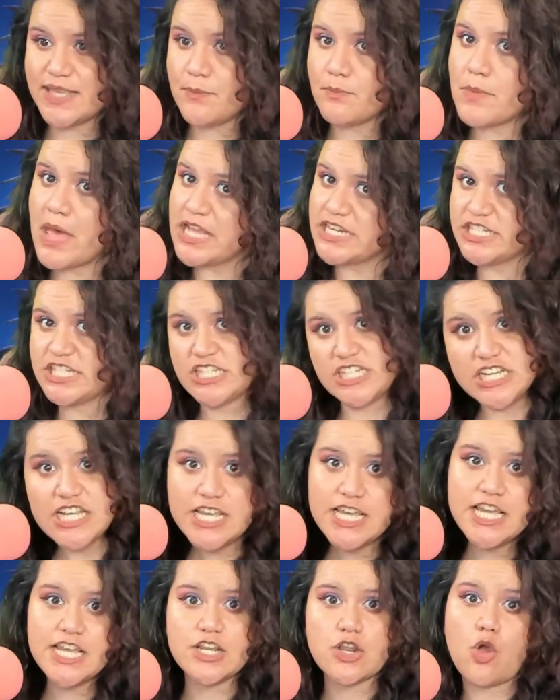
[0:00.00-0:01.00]

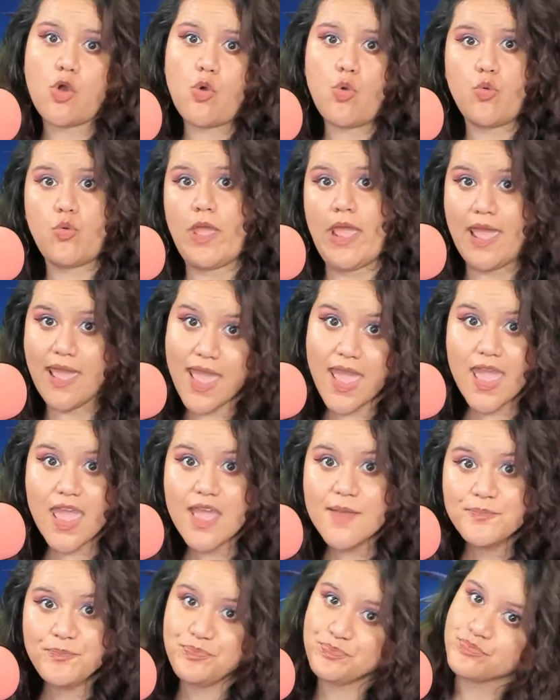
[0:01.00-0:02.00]
machine,
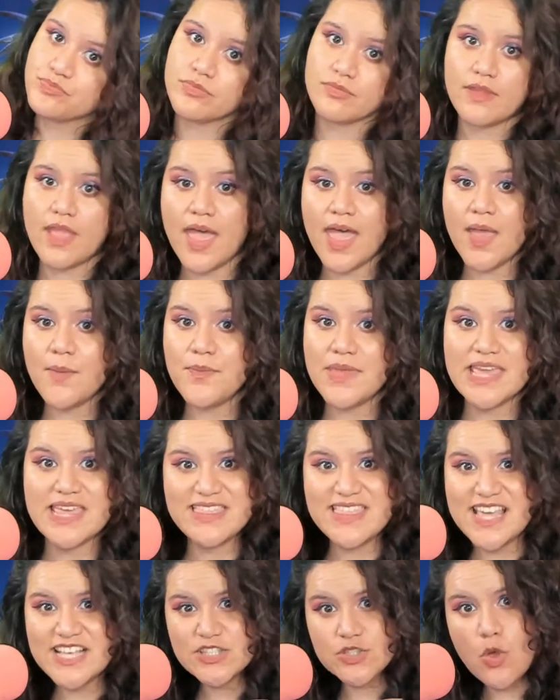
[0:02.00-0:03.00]
okay? I make
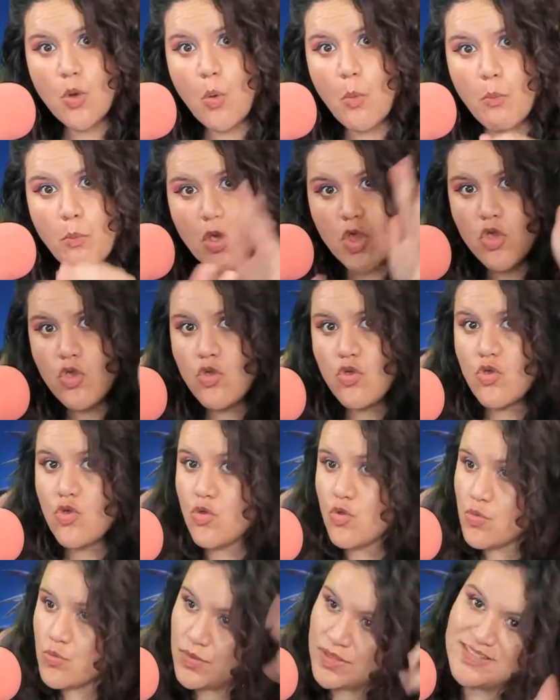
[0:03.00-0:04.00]
things go
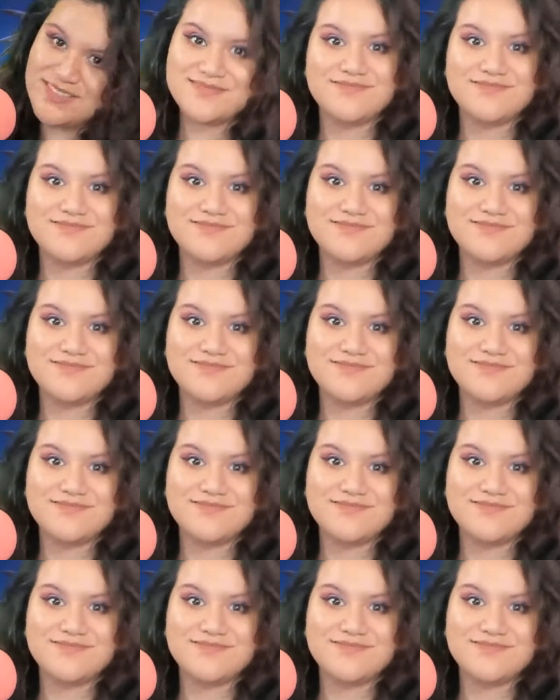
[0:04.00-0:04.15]
boom.